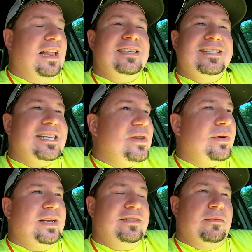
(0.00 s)
Let's see
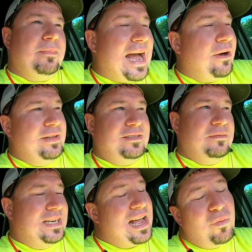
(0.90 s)
what it's about. It's
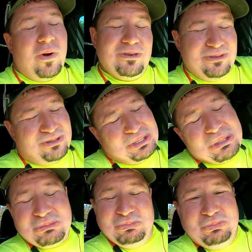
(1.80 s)
something I want to do.